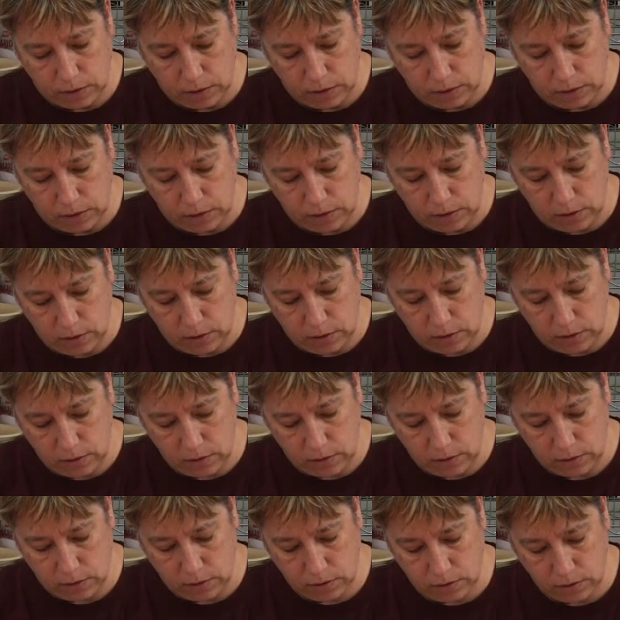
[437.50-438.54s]
In
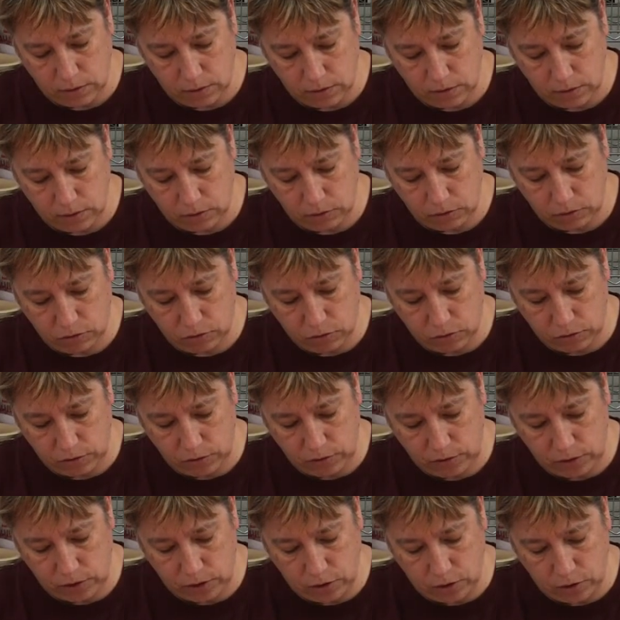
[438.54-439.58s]

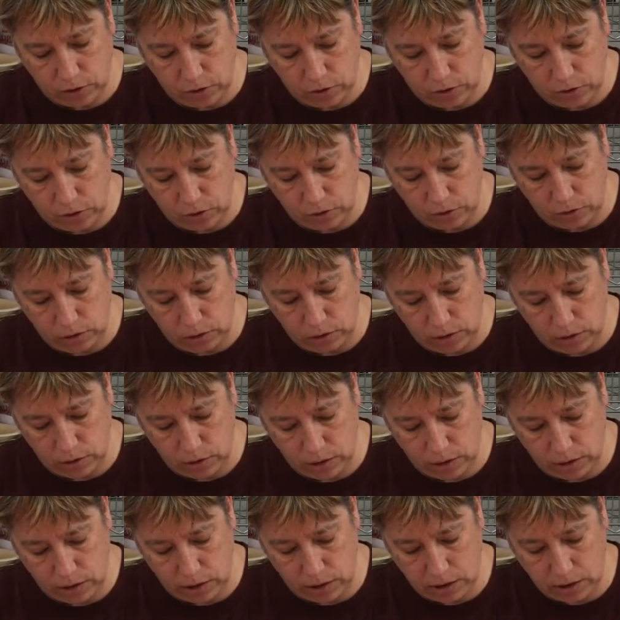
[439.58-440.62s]
sgraffito, you
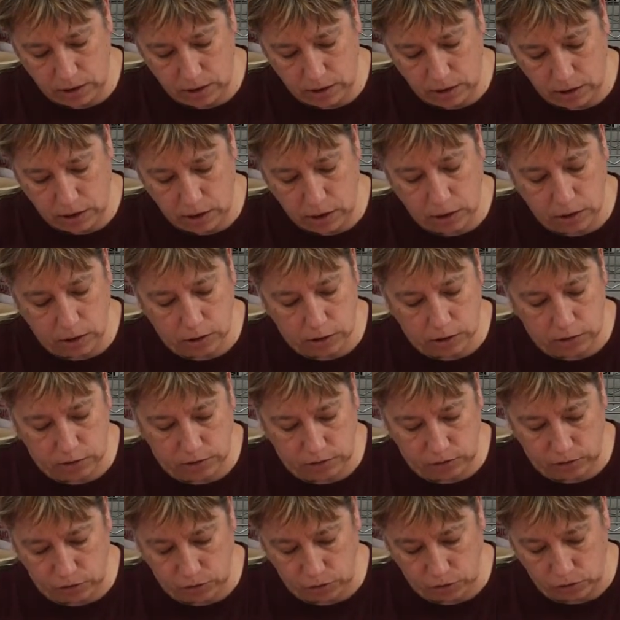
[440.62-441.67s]
lay the color
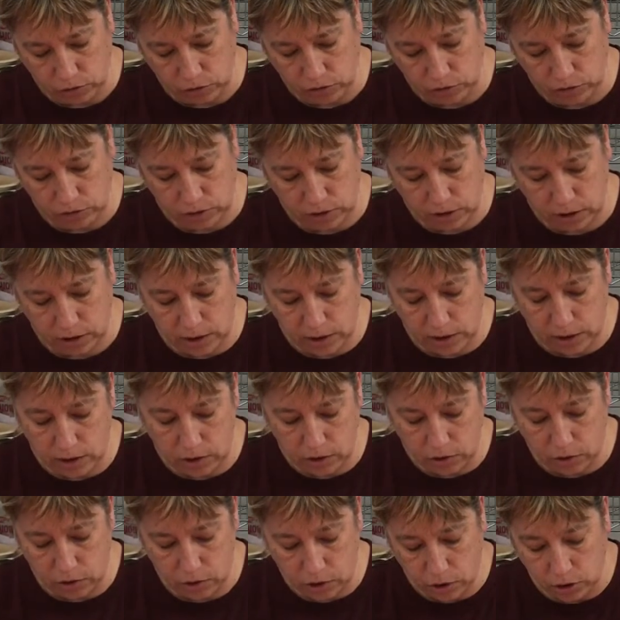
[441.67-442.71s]
first and then
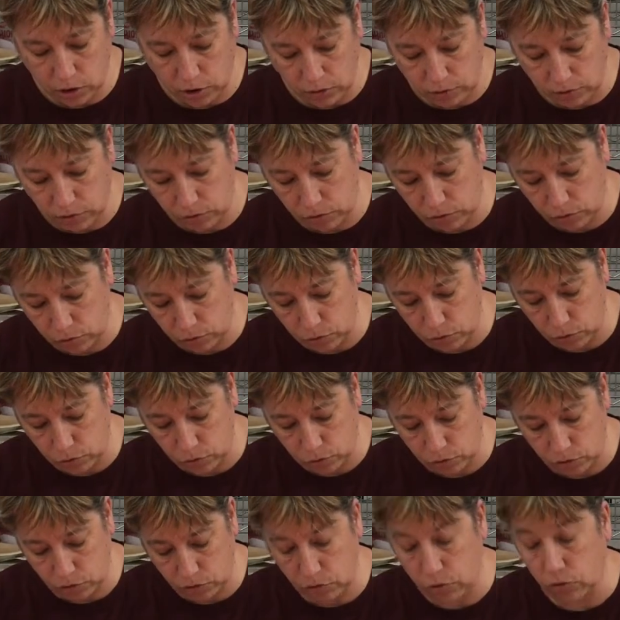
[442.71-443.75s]
you carve through